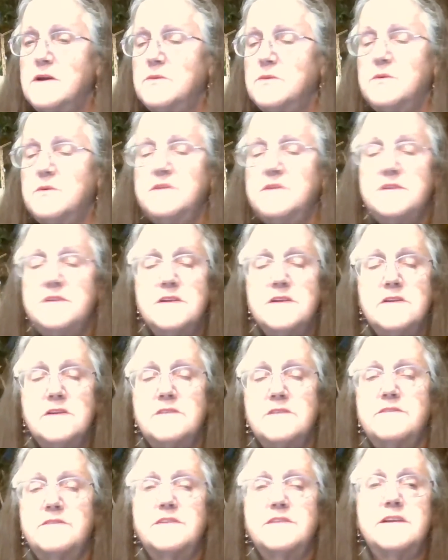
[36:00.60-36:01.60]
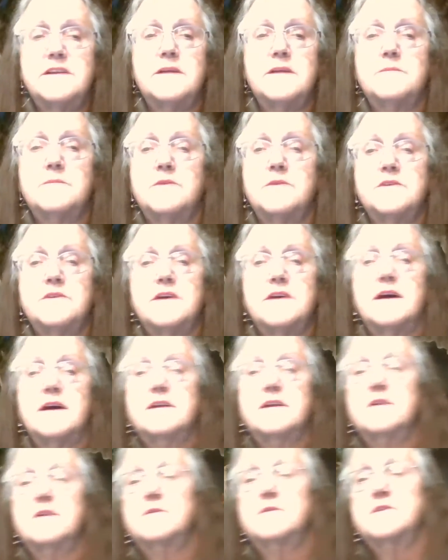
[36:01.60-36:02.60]
We're still looking for the numbers
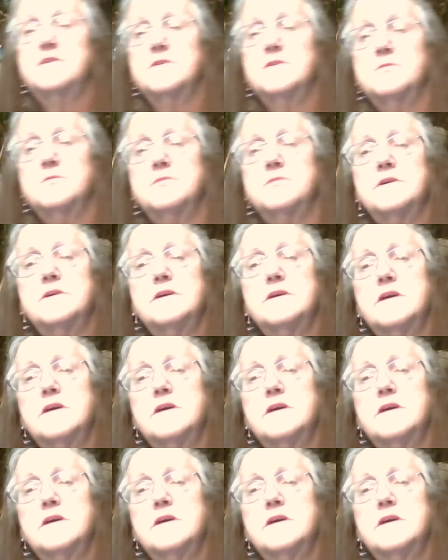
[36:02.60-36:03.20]
on YouTube